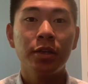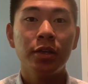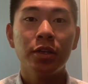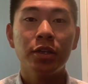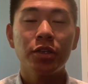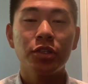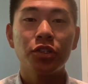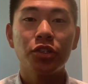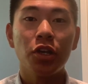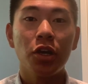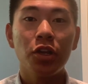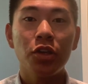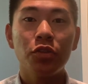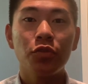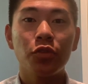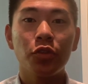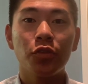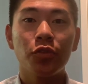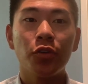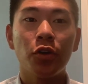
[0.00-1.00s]
Studying
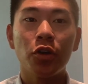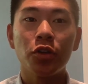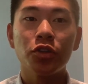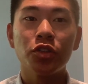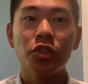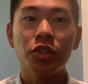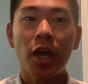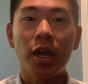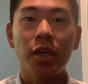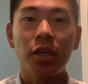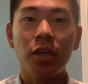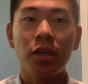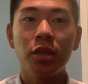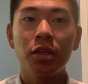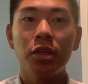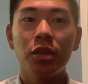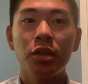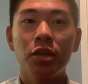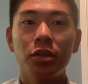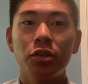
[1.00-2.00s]
for FAR
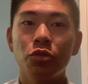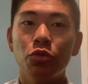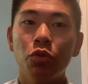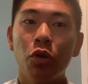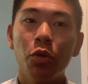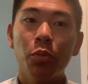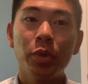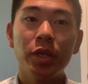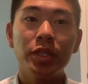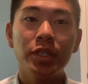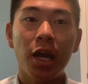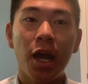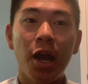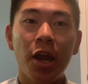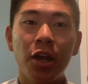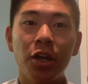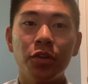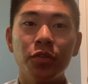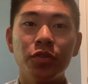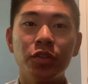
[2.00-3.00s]
second, you won't be
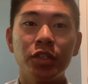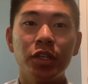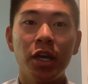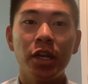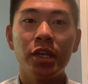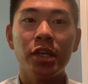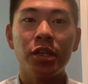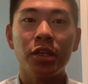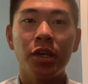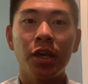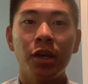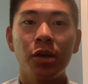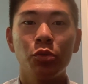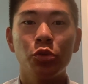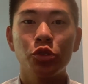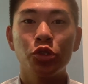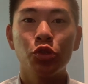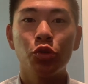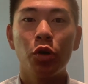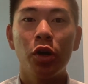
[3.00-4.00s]
tired of studying yet,
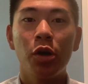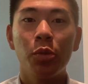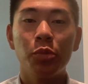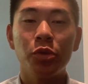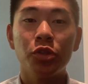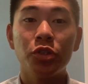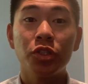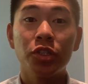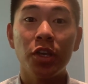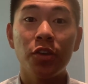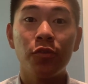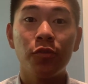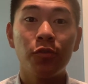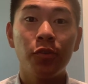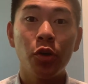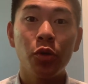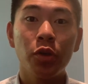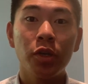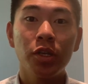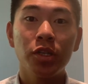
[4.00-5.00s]
which will help you stay
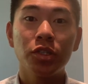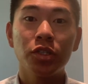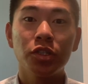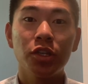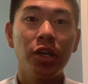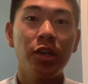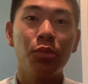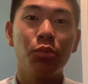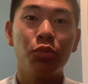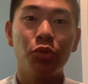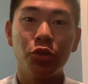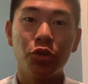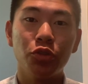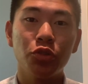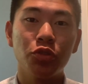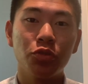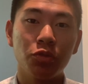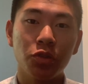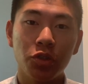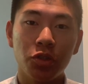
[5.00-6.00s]
focused and
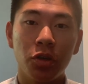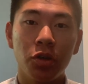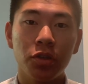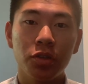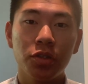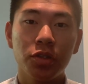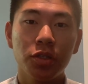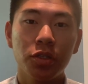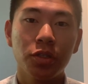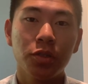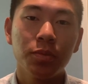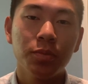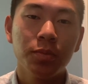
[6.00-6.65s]
produce results.